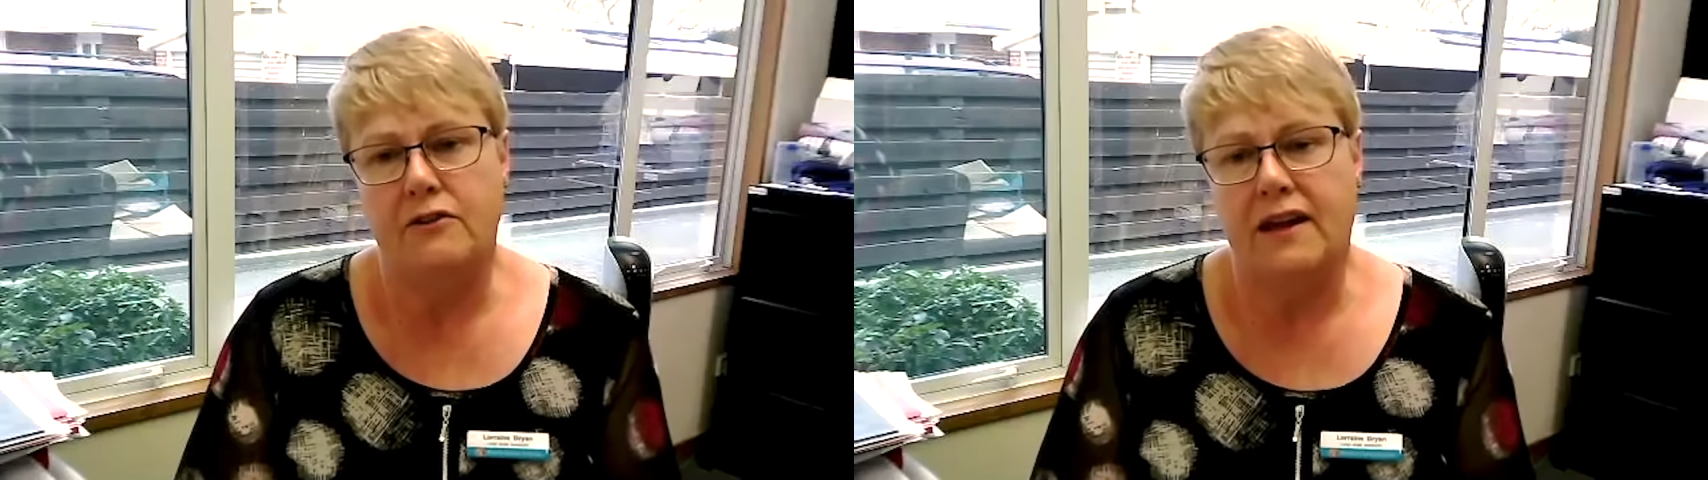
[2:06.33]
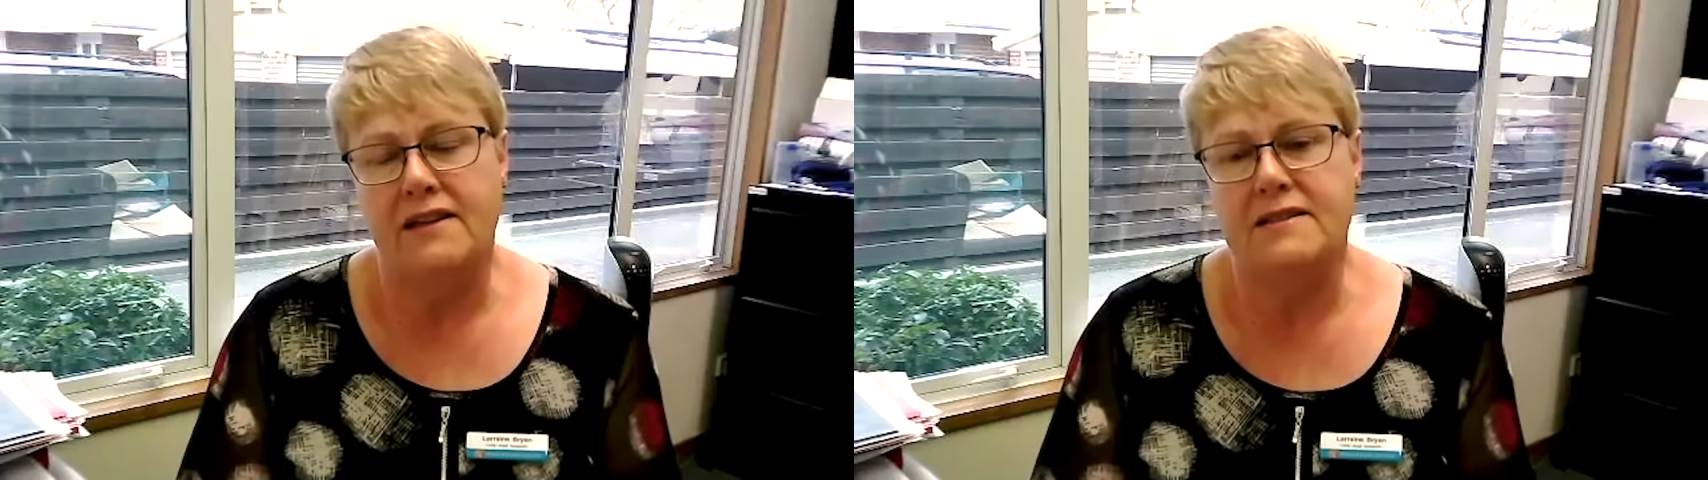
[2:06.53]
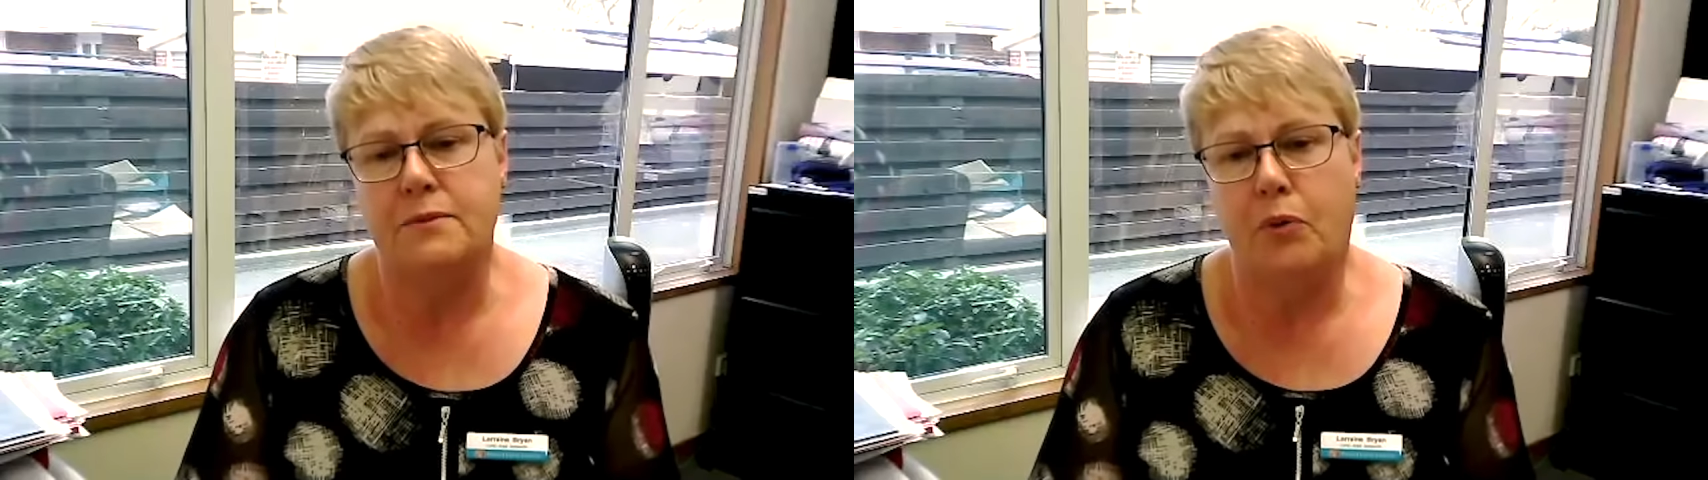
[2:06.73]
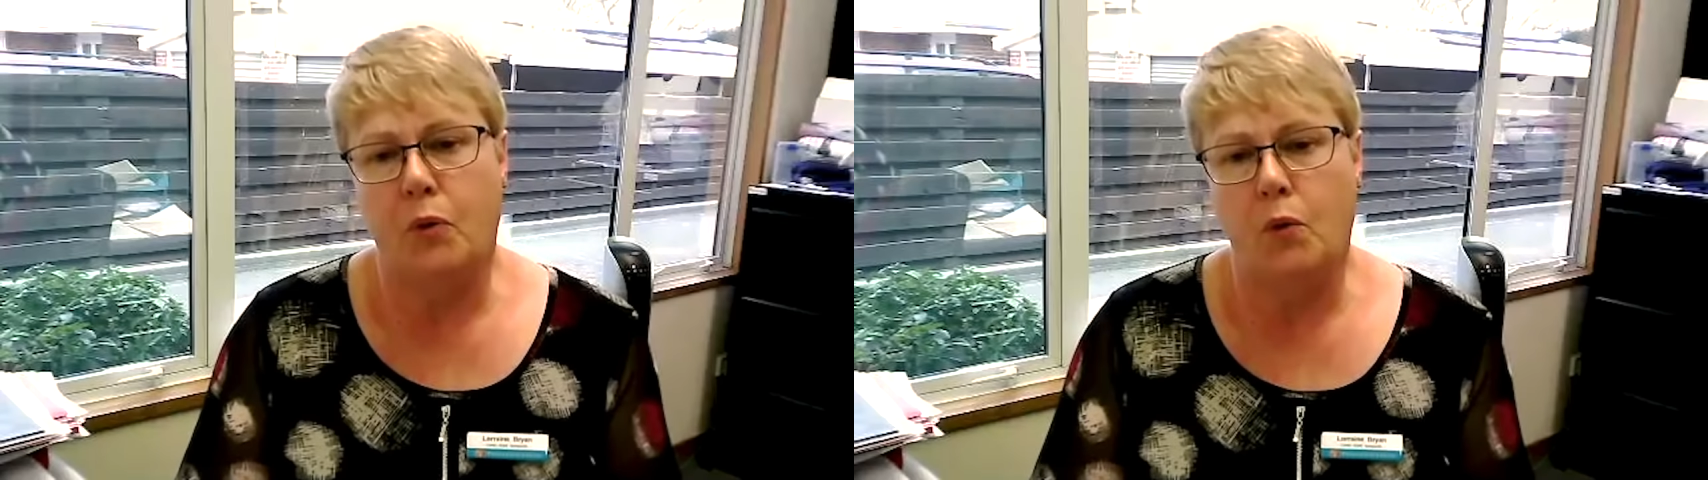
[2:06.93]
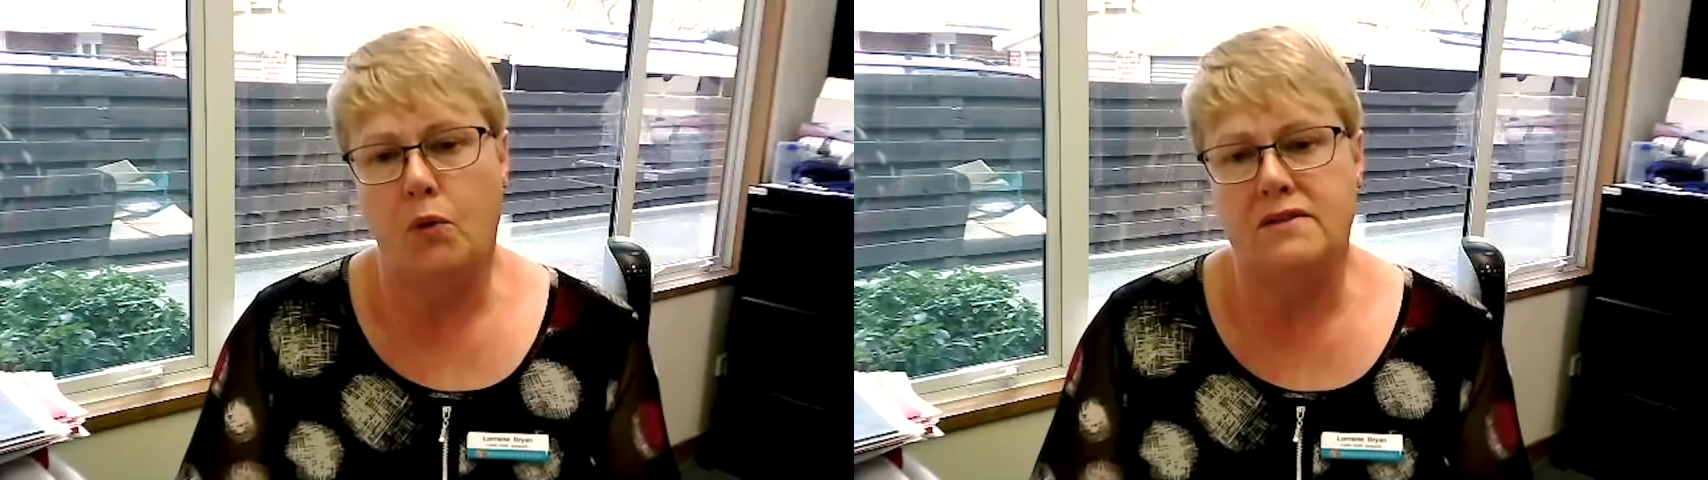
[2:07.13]
that
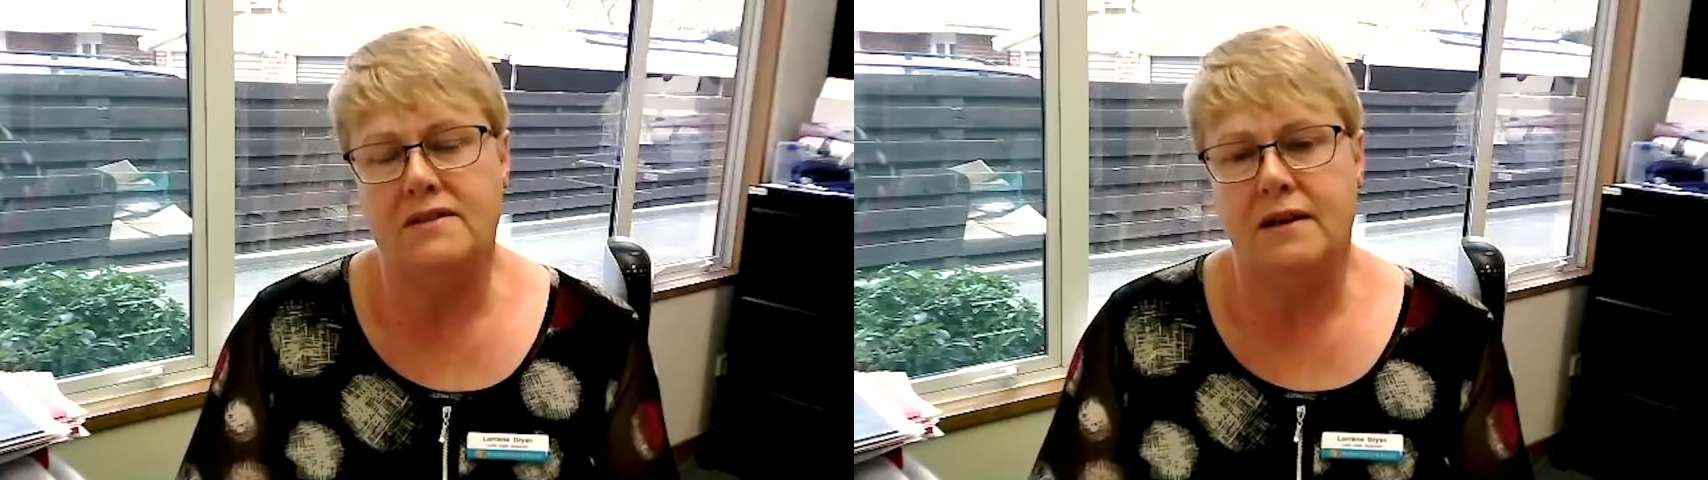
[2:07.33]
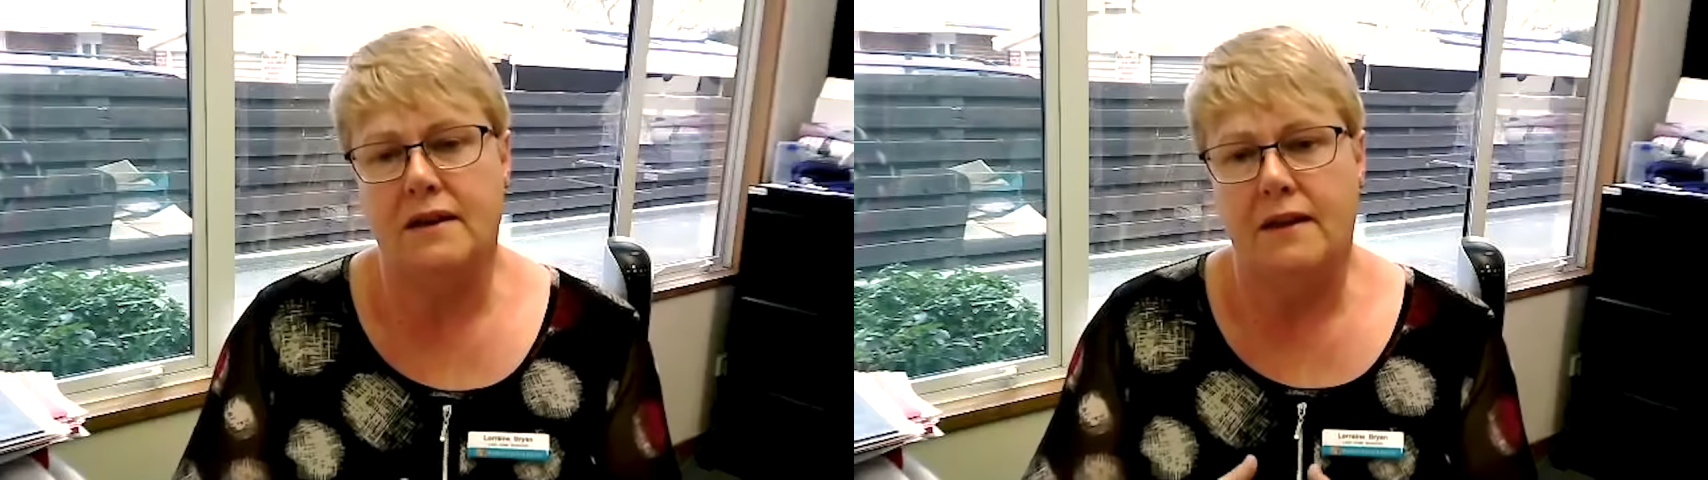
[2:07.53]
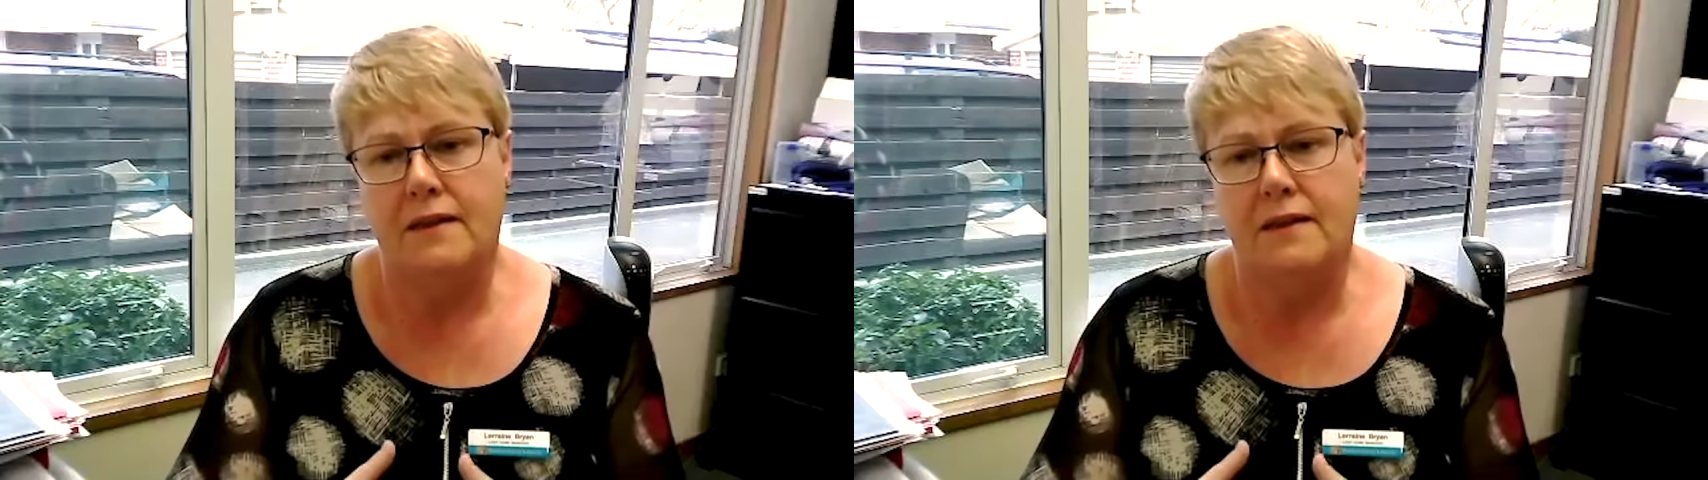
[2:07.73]
supports